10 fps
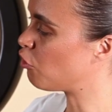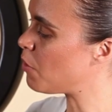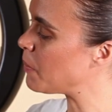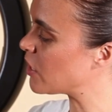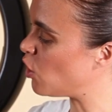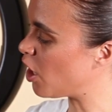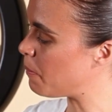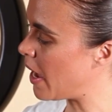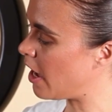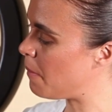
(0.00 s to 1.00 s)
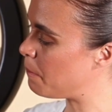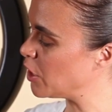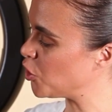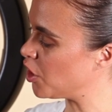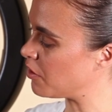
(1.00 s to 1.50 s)
Remember to lock it back up by
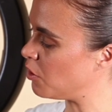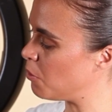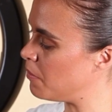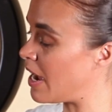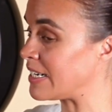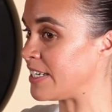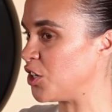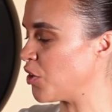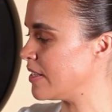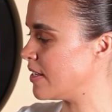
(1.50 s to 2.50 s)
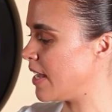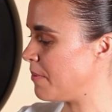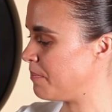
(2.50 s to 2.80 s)
turning the knob 90 degrees again.